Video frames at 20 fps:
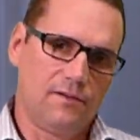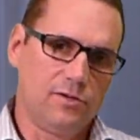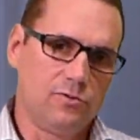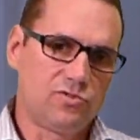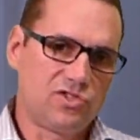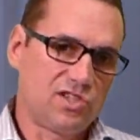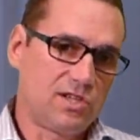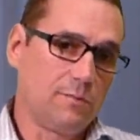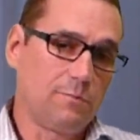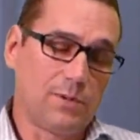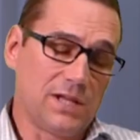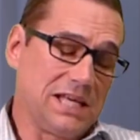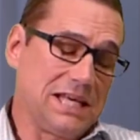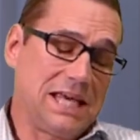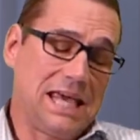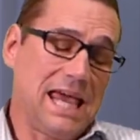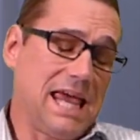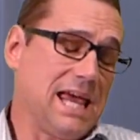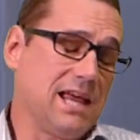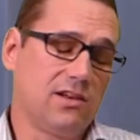You simply
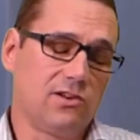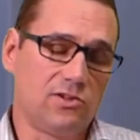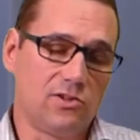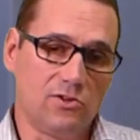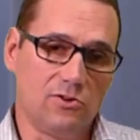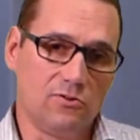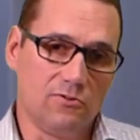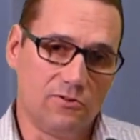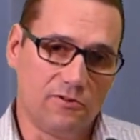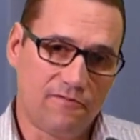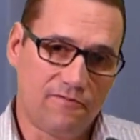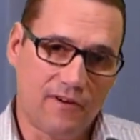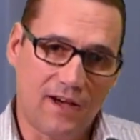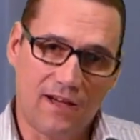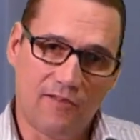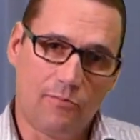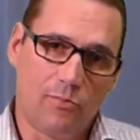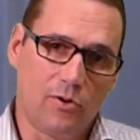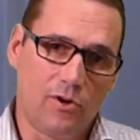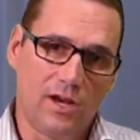can't do with
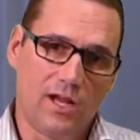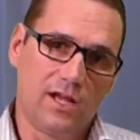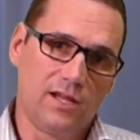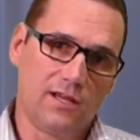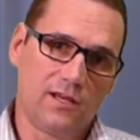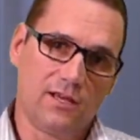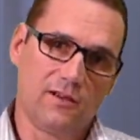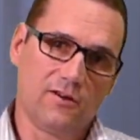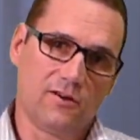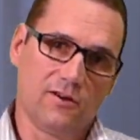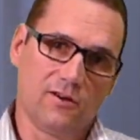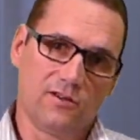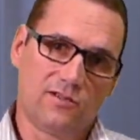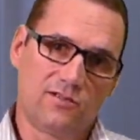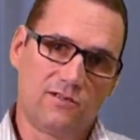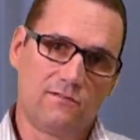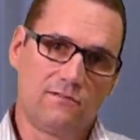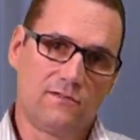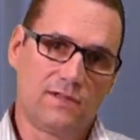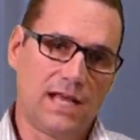5.8
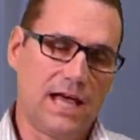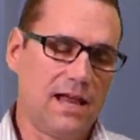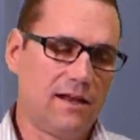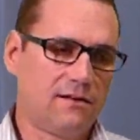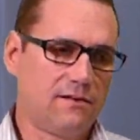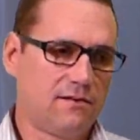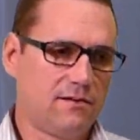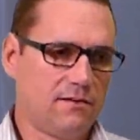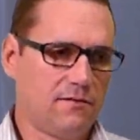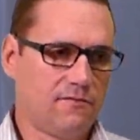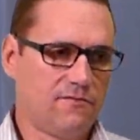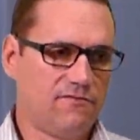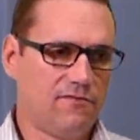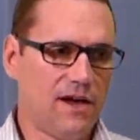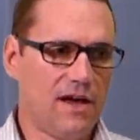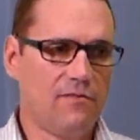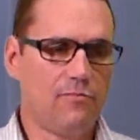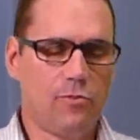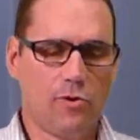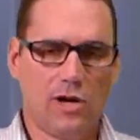gigahertz. That
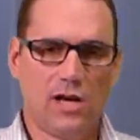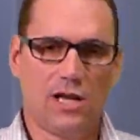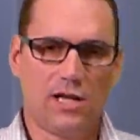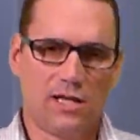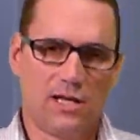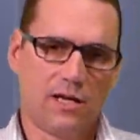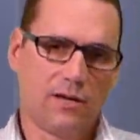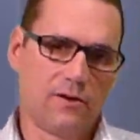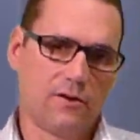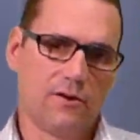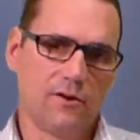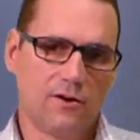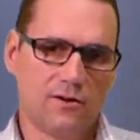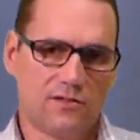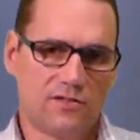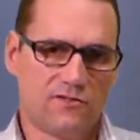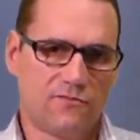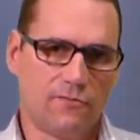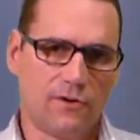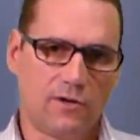5.8
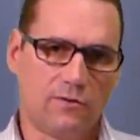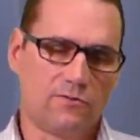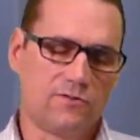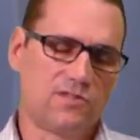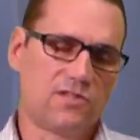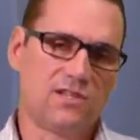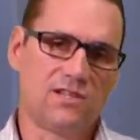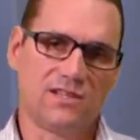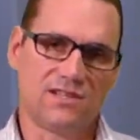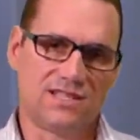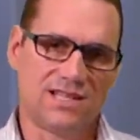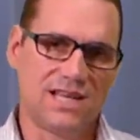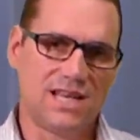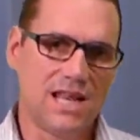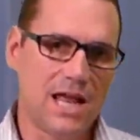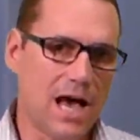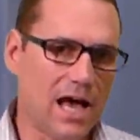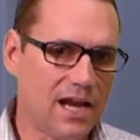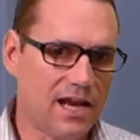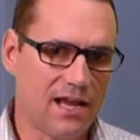gigahertz frequency does
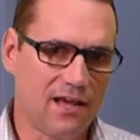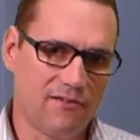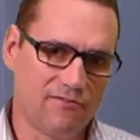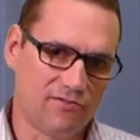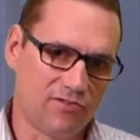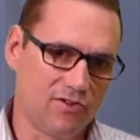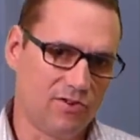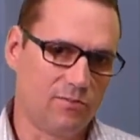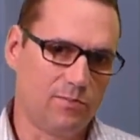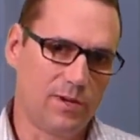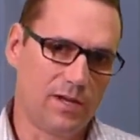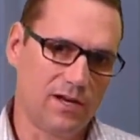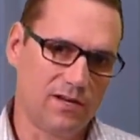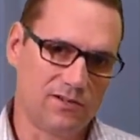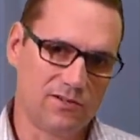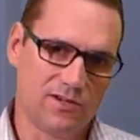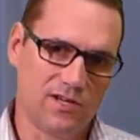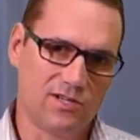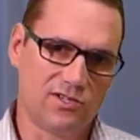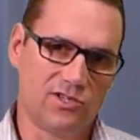not have good
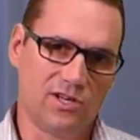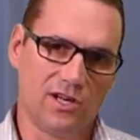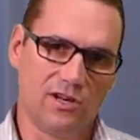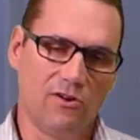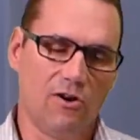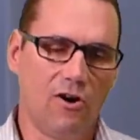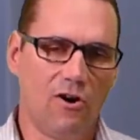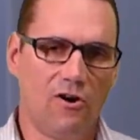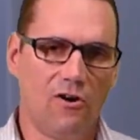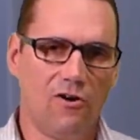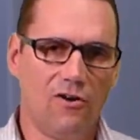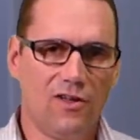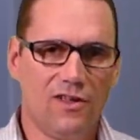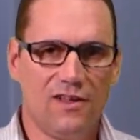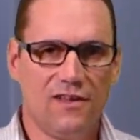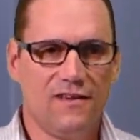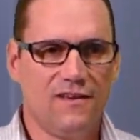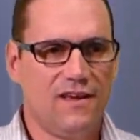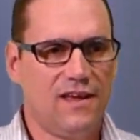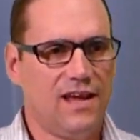penetration at
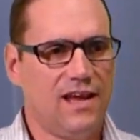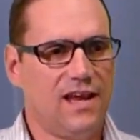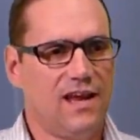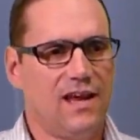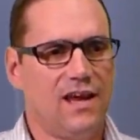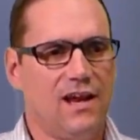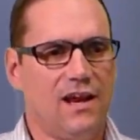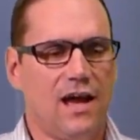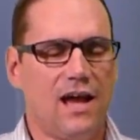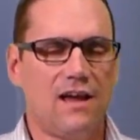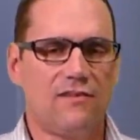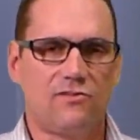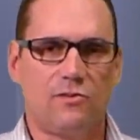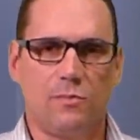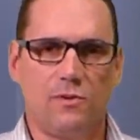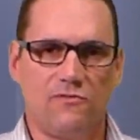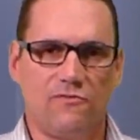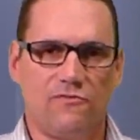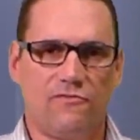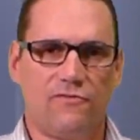all, and I have
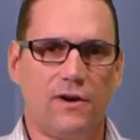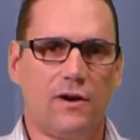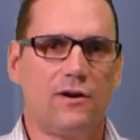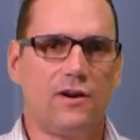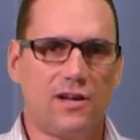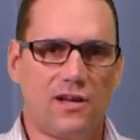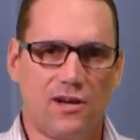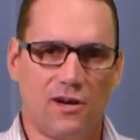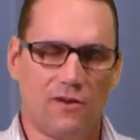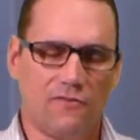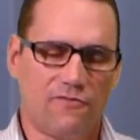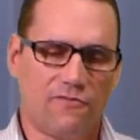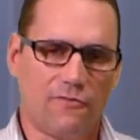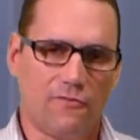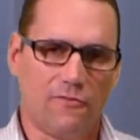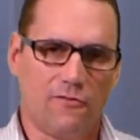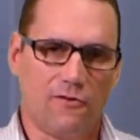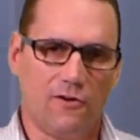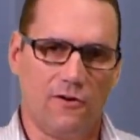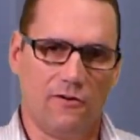to be very
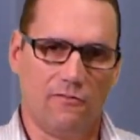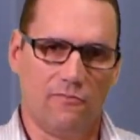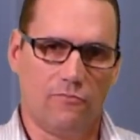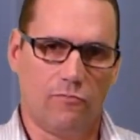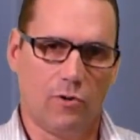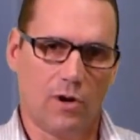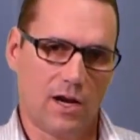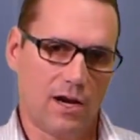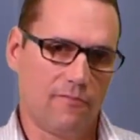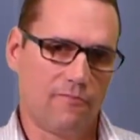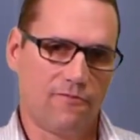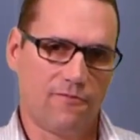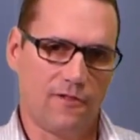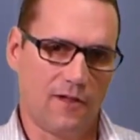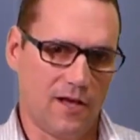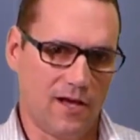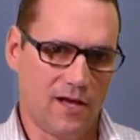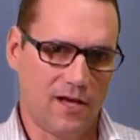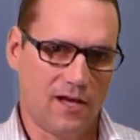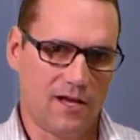careful of what I'm
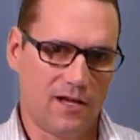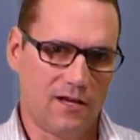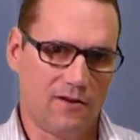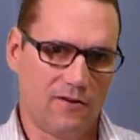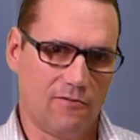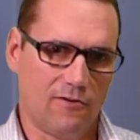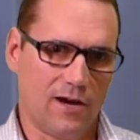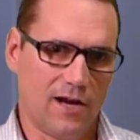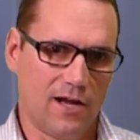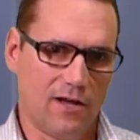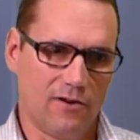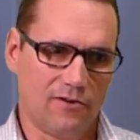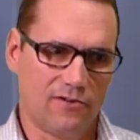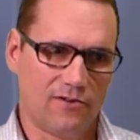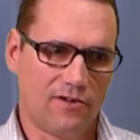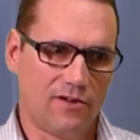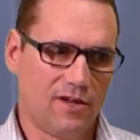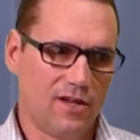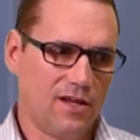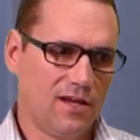flying
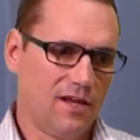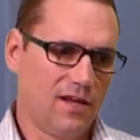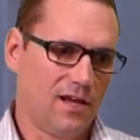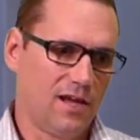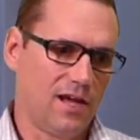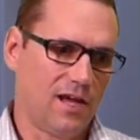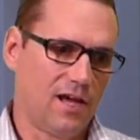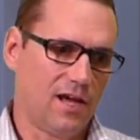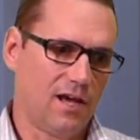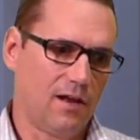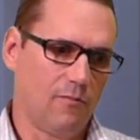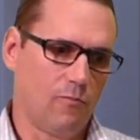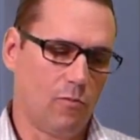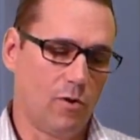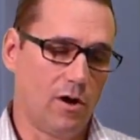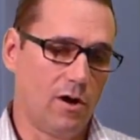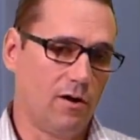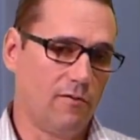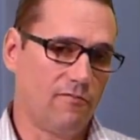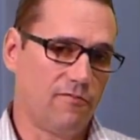around and
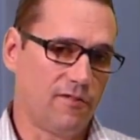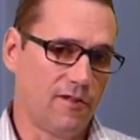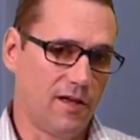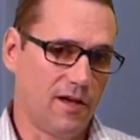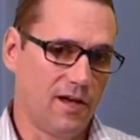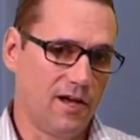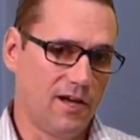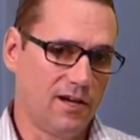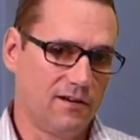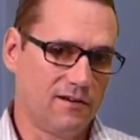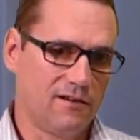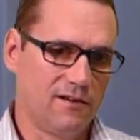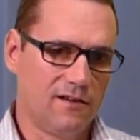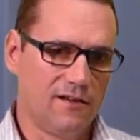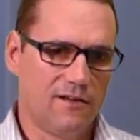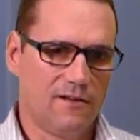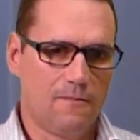where I'm flying.